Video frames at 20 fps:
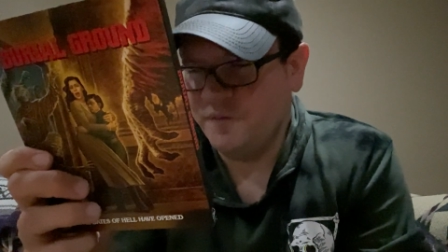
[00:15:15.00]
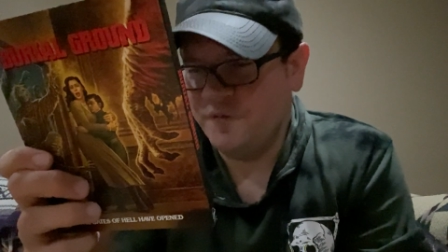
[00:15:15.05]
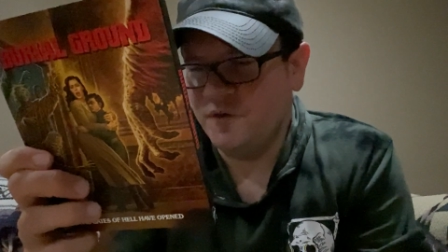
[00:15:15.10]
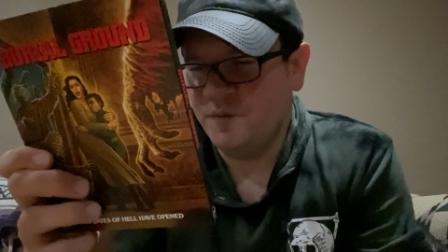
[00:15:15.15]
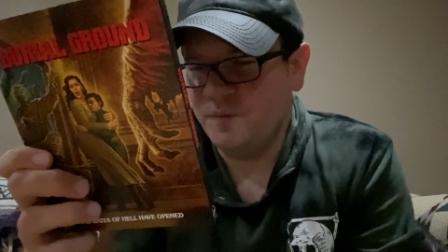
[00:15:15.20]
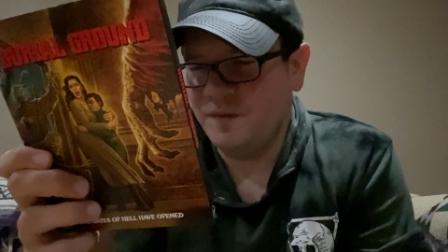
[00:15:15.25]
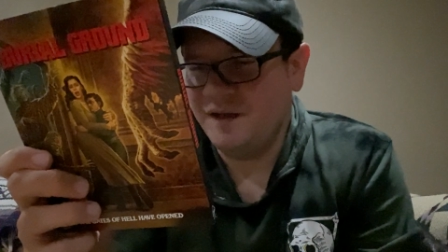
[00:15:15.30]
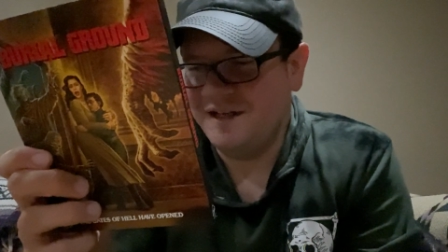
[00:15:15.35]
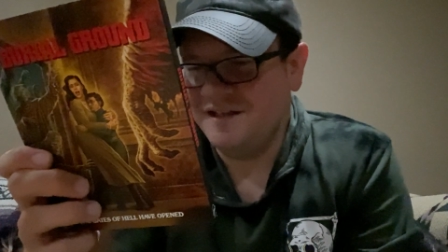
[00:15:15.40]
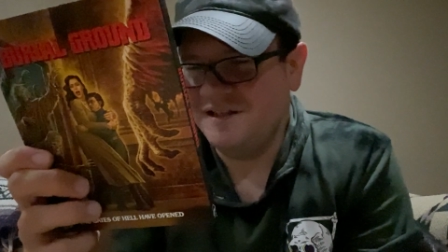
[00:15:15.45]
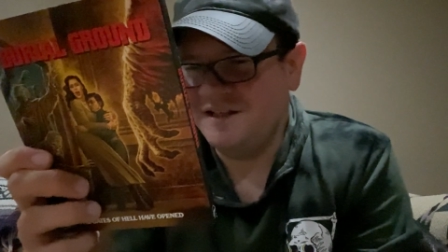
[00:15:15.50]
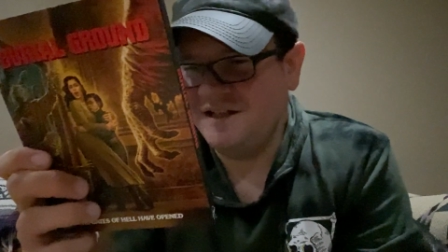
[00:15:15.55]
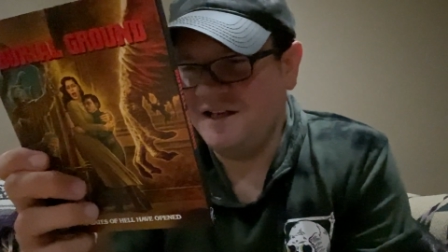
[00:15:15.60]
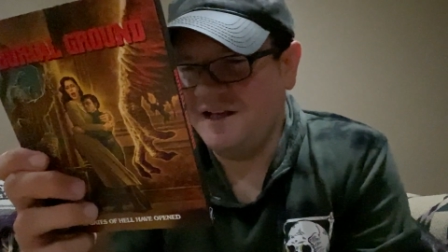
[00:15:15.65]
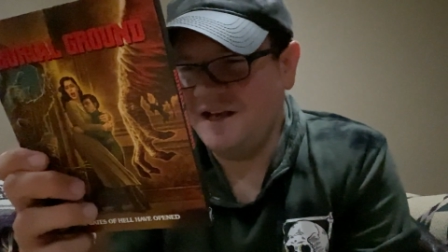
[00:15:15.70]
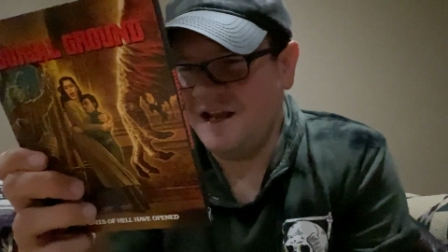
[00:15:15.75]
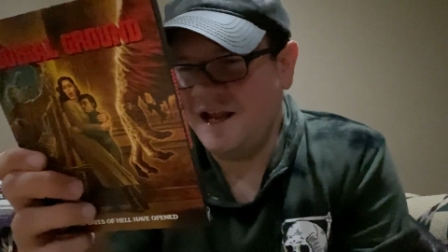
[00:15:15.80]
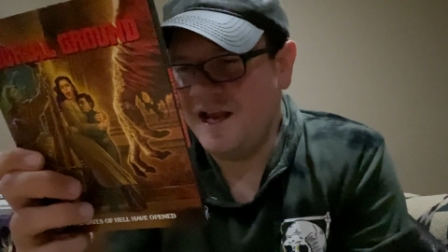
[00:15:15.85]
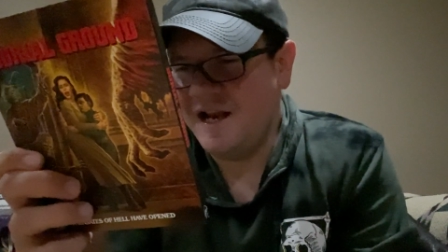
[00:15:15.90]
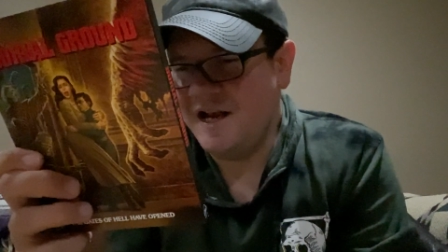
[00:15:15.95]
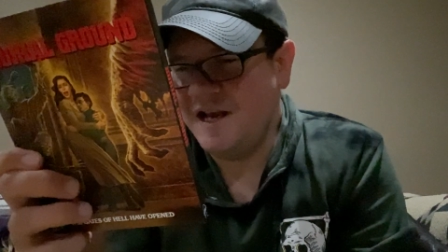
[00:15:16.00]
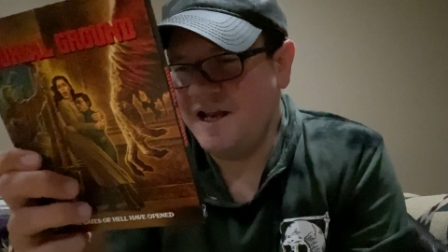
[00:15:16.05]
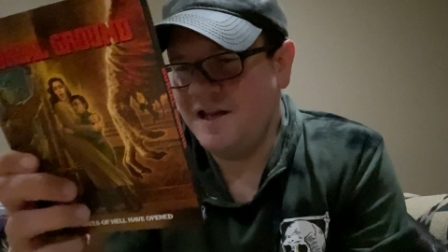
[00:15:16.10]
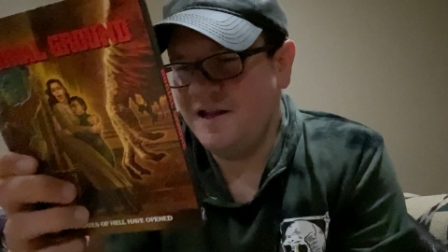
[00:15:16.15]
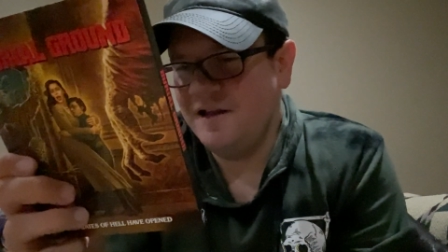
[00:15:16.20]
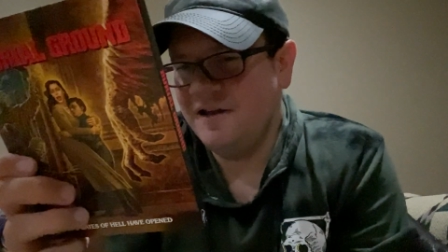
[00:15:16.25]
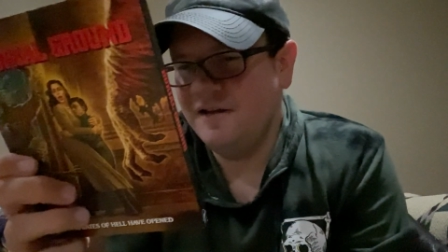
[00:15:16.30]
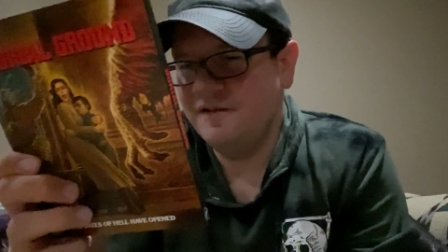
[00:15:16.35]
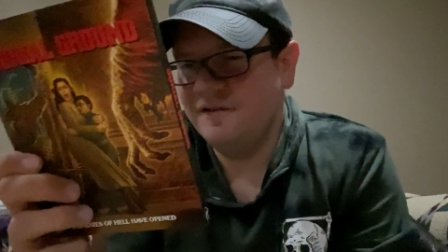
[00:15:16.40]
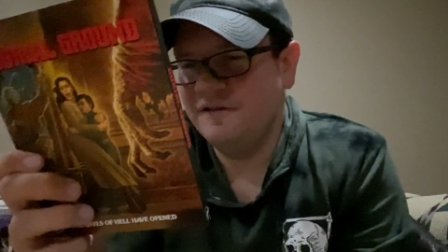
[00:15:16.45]
from
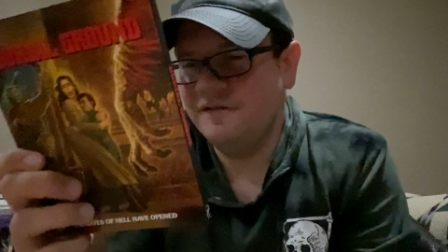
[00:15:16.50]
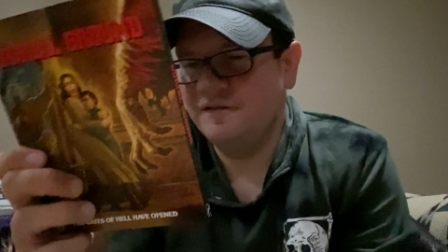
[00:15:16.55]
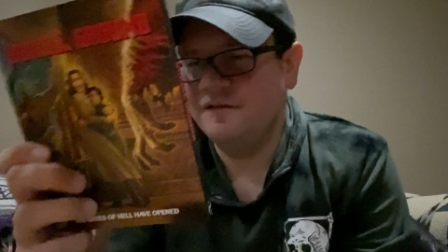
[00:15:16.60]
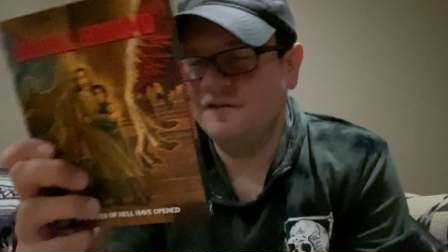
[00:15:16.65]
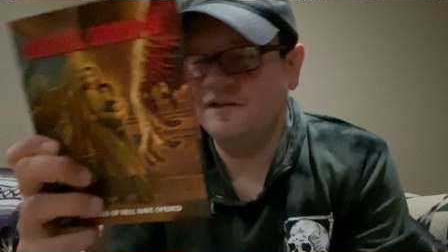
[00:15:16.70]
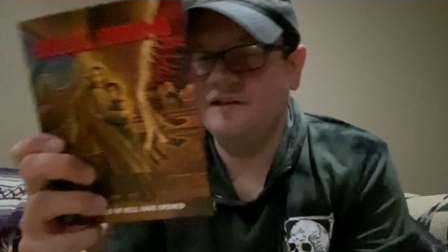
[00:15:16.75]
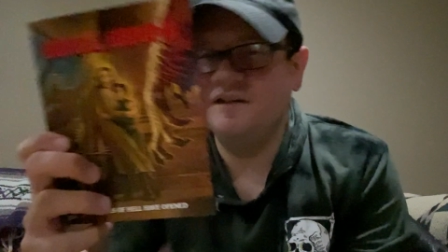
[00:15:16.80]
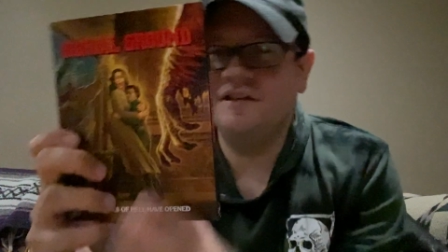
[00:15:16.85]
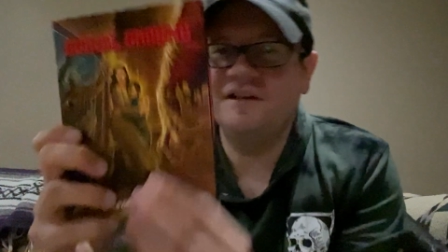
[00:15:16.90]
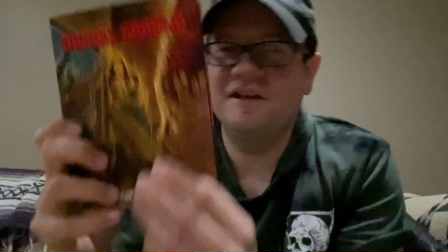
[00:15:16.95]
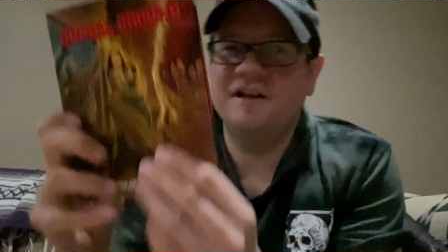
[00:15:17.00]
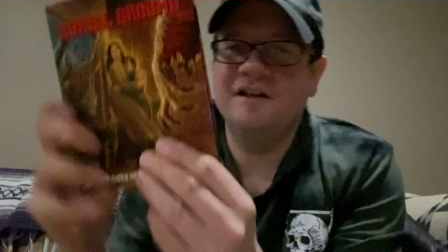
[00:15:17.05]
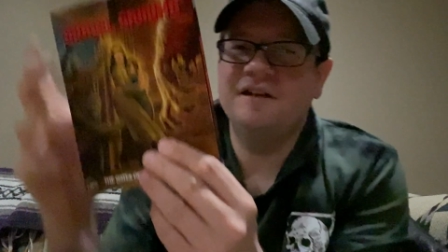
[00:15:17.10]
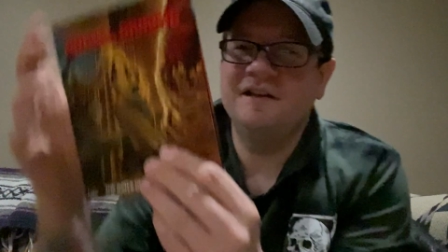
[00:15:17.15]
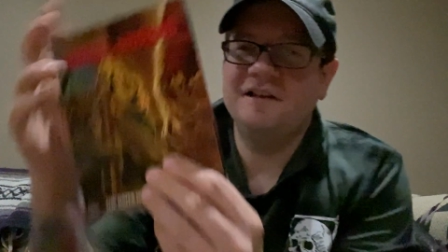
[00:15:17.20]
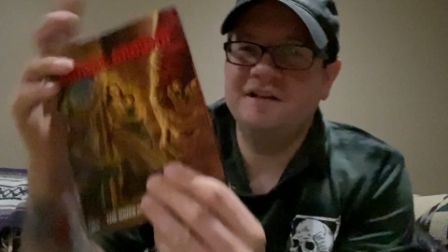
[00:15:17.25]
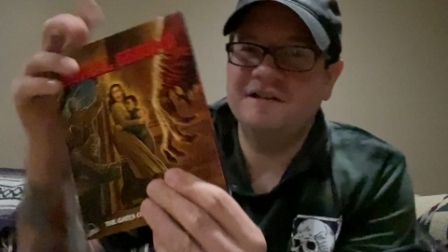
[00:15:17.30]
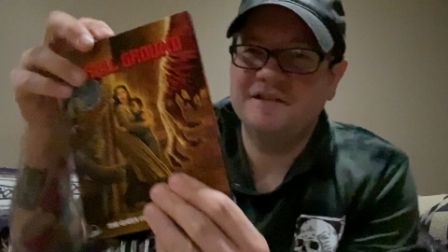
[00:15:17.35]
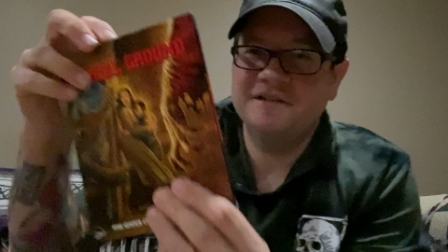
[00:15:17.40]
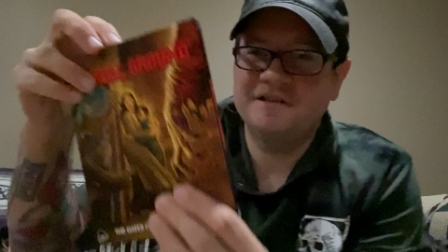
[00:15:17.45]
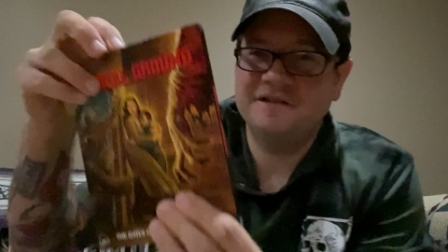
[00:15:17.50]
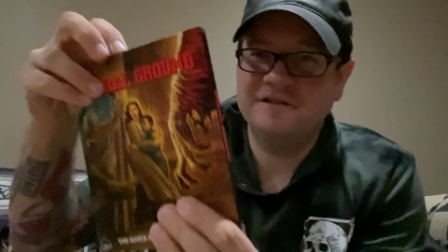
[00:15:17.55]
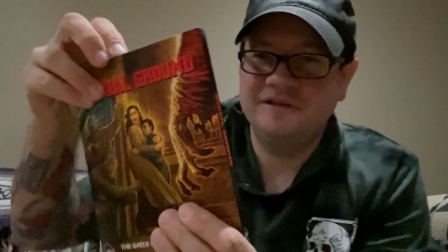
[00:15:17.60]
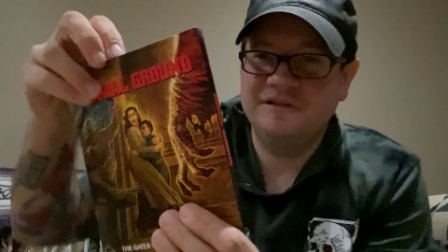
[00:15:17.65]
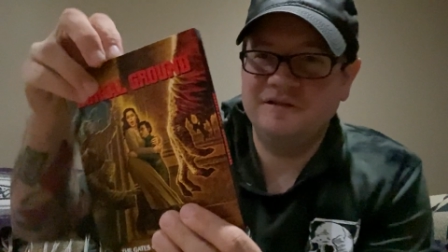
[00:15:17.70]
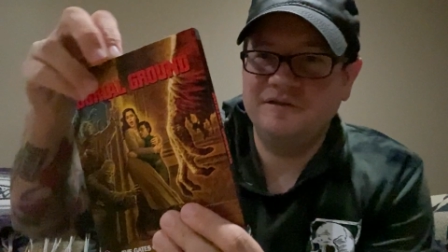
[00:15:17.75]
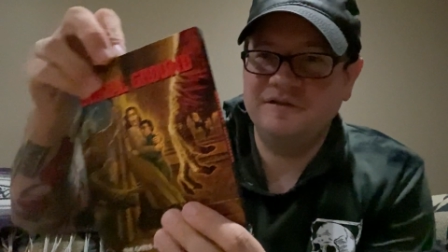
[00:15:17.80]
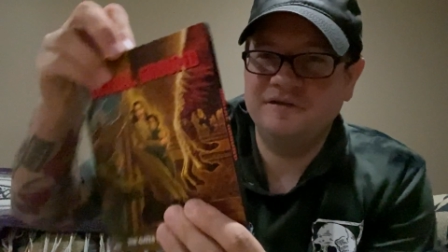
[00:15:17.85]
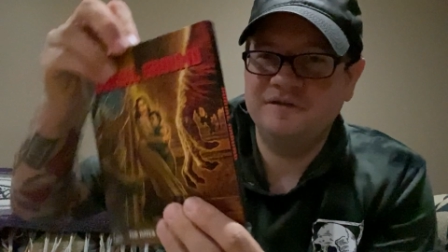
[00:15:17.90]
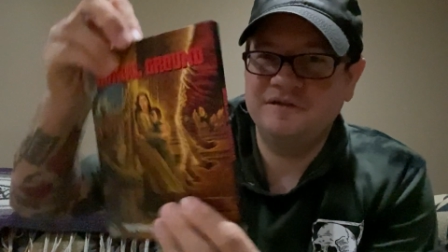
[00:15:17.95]
1980 and it's got a nice
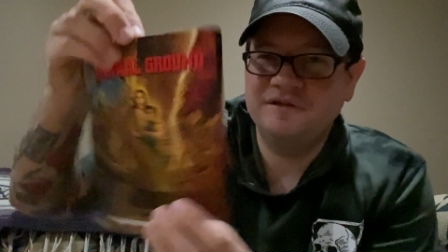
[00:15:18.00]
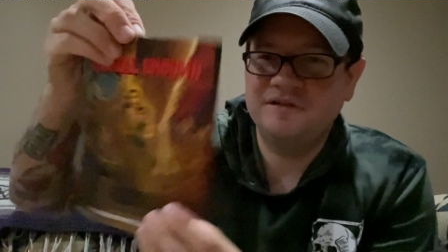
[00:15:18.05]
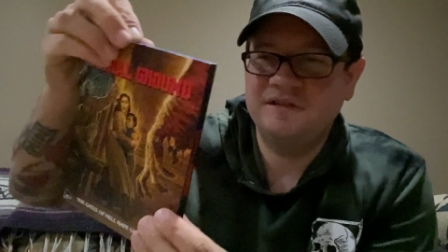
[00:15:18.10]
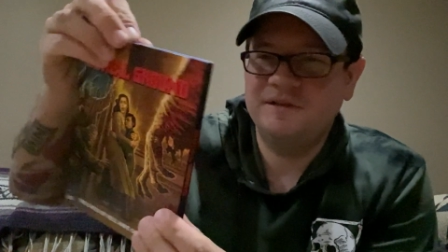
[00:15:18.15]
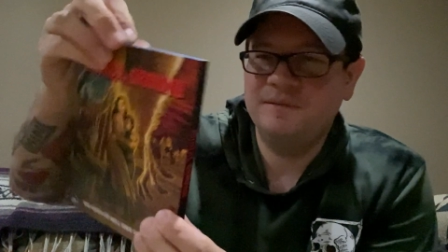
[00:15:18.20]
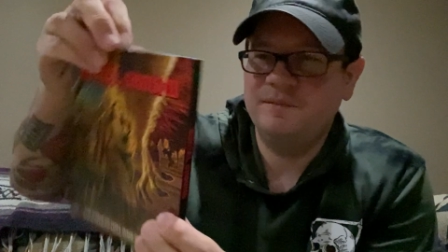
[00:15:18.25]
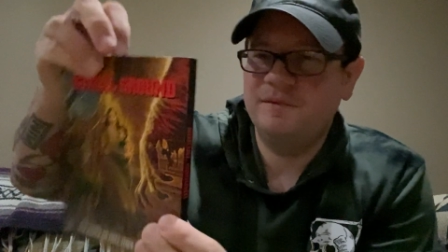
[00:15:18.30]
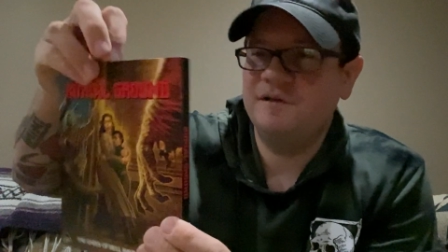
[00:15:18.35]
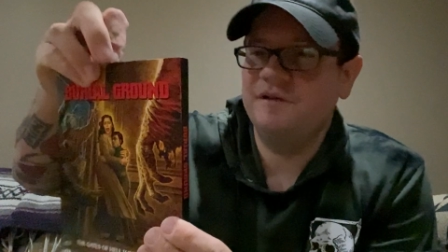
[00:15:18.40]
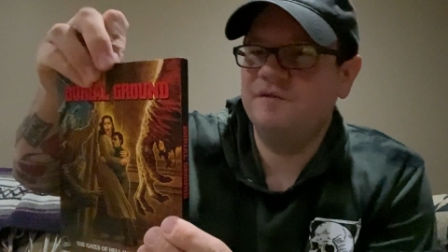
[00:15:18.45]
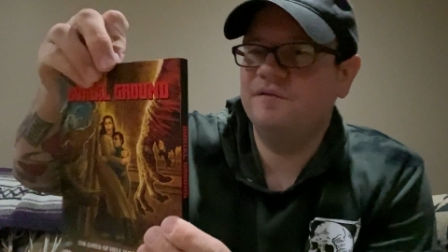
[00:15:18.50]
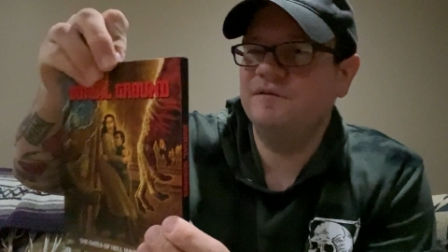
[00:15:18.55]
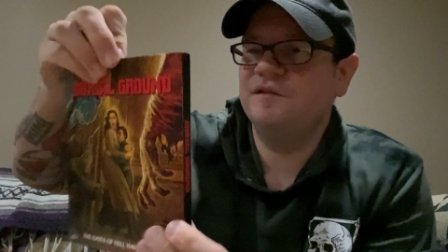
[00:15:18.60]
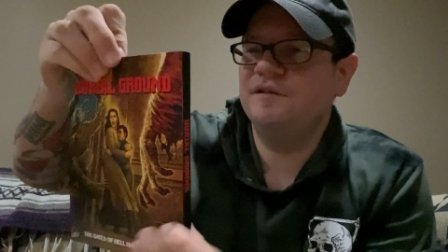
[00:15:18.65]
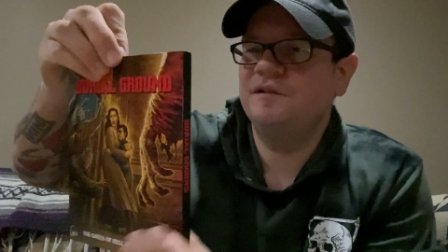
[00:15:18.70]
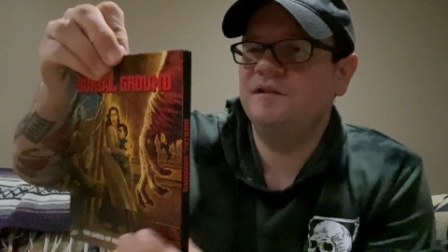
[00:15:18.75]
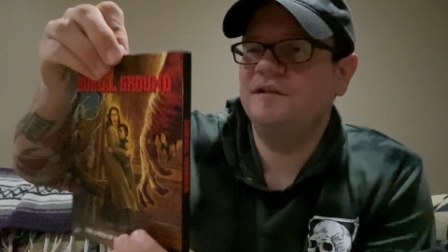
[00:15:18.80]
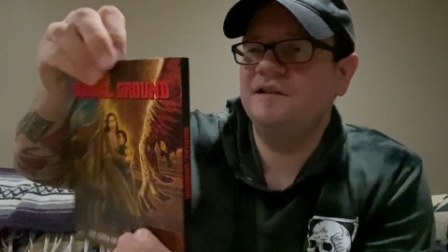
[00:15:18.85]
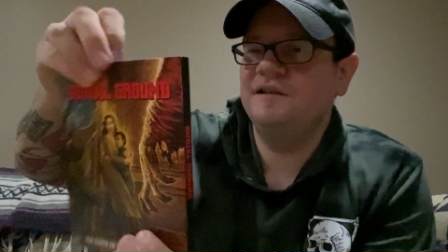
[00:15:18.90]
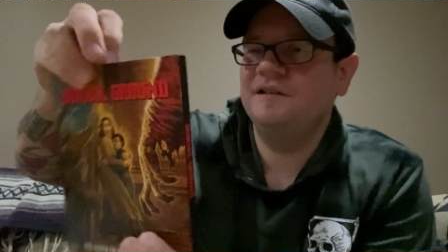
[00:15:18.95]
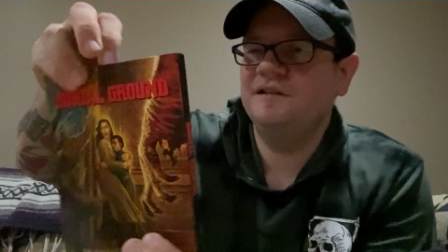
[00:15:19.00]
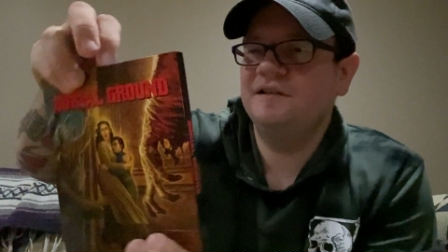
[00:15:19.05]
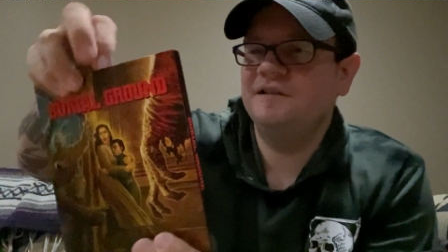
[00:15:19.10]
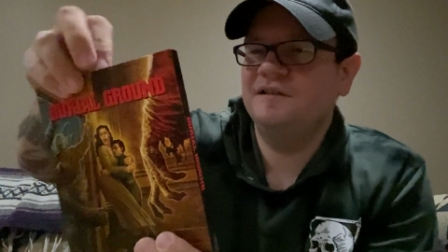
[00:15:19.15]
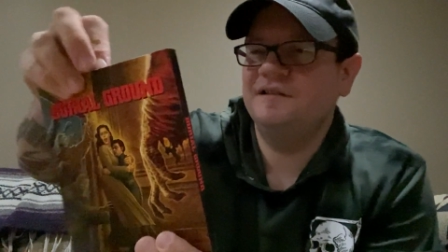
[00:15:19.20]
little slipcover on it